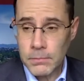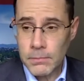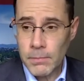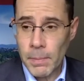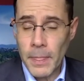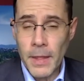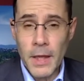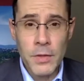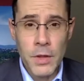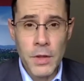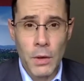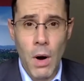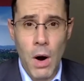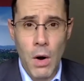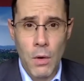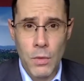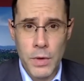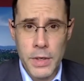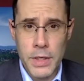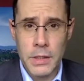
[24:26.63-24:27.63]
There are
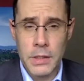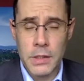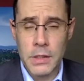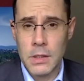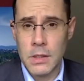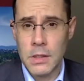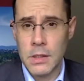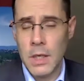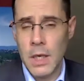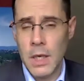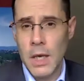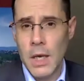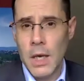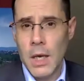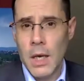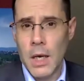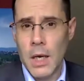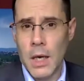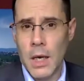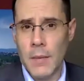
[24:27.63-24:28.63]
risks
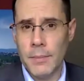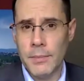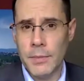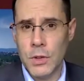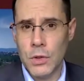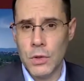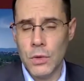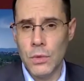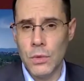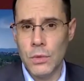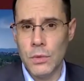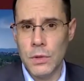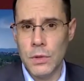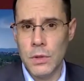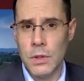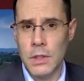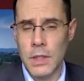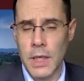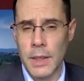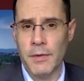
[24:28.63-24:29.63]
to
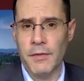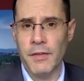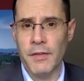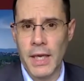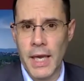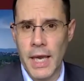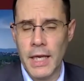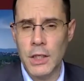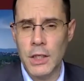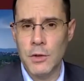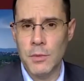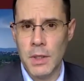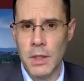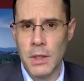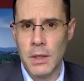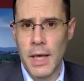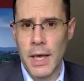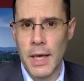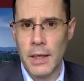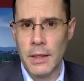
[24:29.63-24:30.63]
the type of engagement
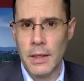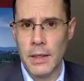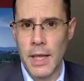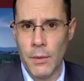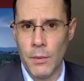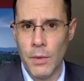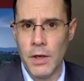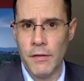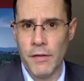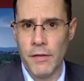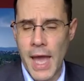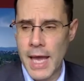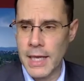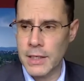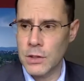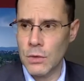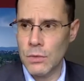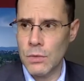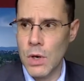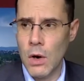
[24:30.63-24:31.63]
that we have had.
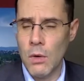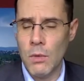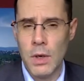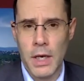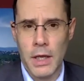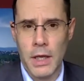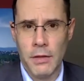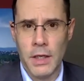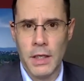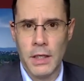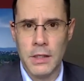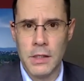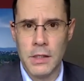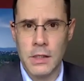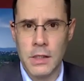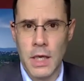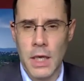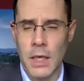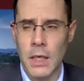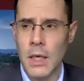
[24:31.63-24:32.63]
So no one, I think, is
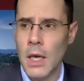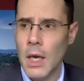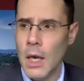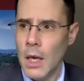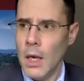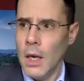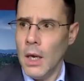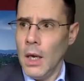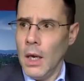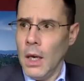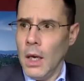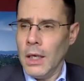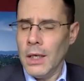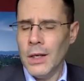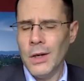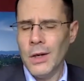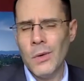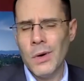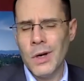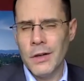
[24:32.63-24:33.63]
saying, you
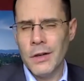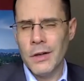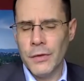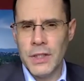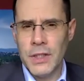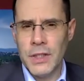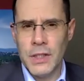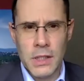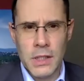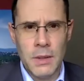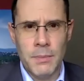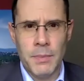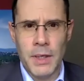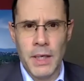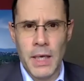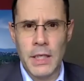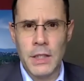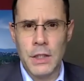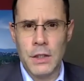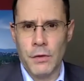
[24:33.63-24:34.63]
know what, if we just keep
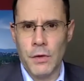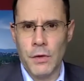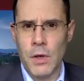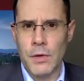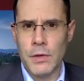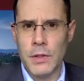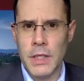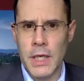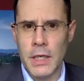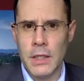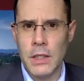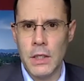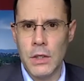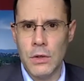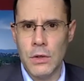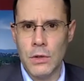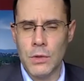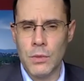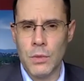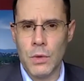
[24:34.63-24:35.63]
engaging for another 10
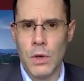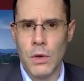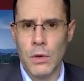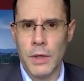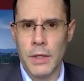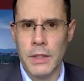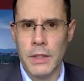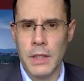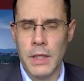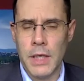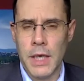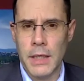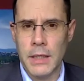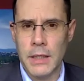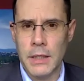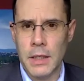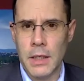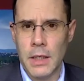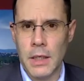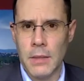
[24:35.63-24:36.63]
years, we're going to get
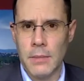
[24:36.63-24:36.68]
a